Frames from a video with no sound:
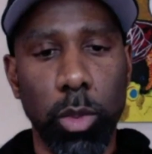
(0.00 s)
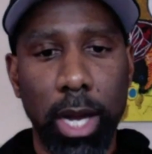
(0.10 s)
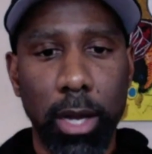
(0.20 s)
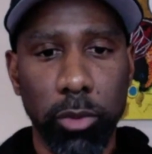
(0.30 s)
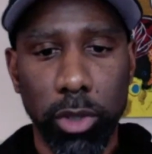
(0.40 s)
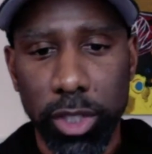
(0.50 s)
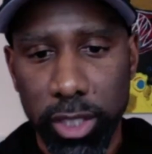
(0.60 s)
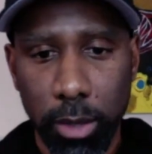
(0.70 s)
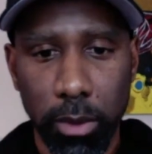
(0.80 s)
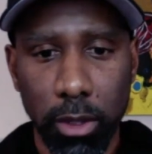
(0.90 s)
what I'm going to
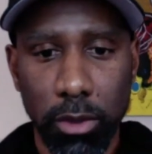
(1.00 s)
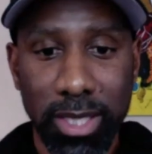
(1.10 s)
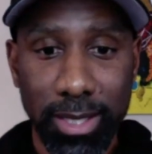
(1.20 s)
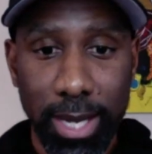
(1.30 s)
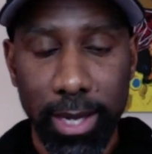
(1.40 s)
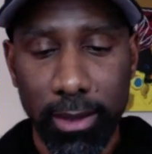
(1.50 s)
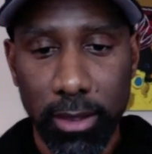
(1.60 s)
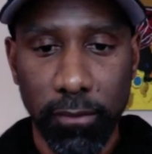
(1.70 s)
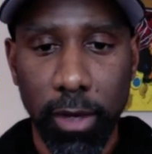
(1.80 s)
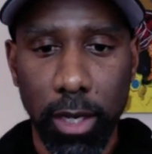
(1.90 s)
share with you today in
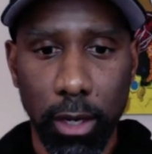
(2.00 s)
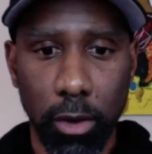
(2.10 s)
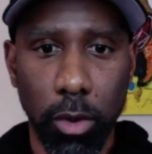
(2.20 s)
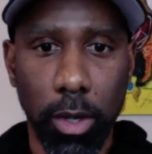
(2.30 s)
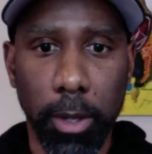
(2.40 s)
this video.